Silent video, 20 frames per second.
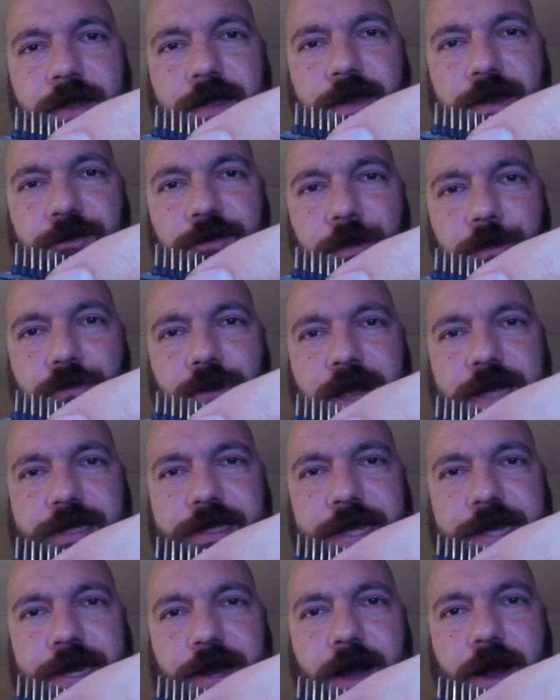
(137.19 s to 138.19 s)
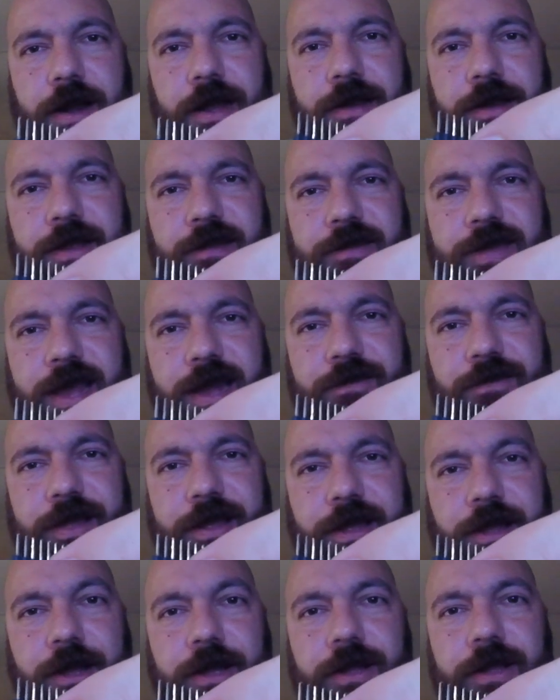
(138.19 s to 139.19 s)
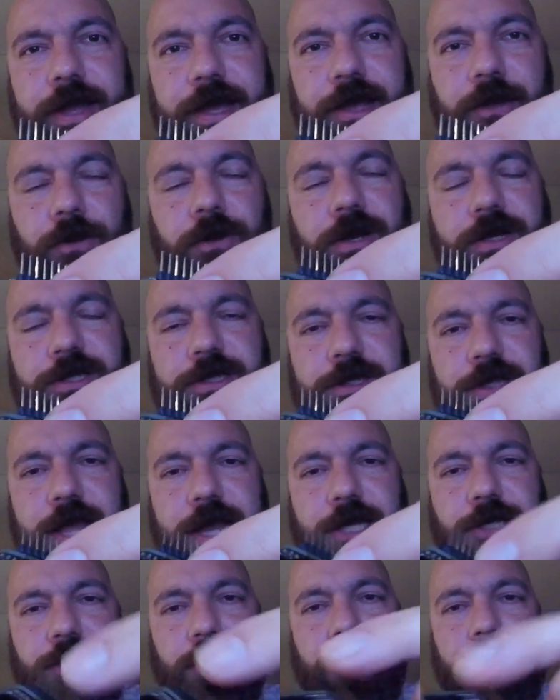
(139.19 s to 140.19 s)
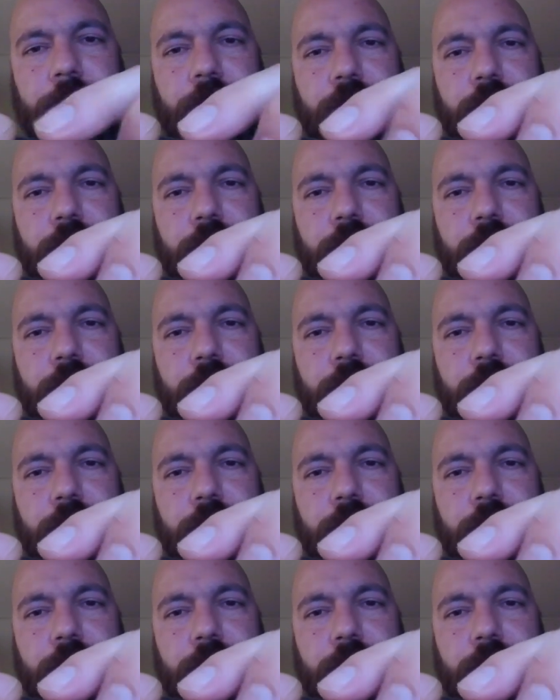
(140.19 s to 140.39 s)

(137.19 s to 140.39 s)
and then if you press in on it, it's kind of like a click or a selector.